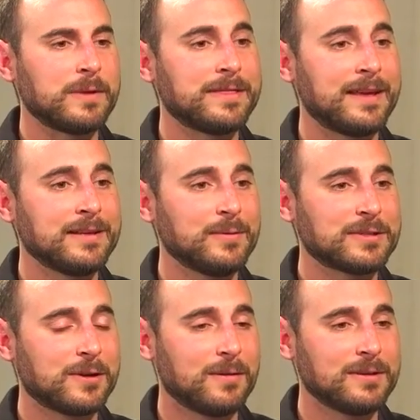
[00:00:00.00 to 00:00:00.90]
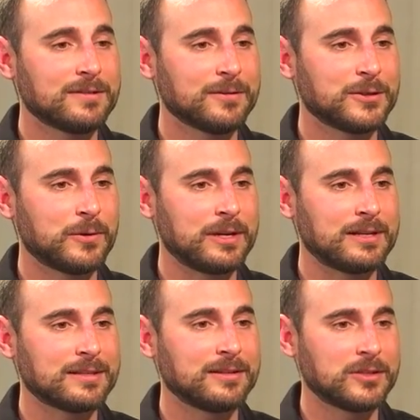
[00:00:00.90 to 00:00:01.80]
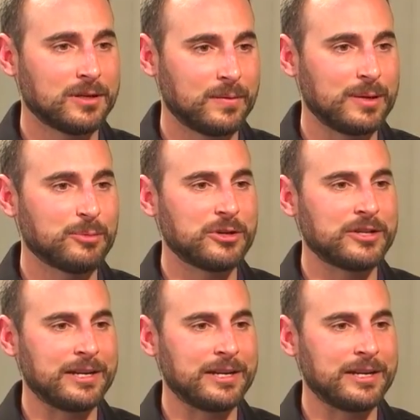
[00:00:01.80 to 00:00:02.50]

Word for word: thank you as always for joining us on the show. We appreciate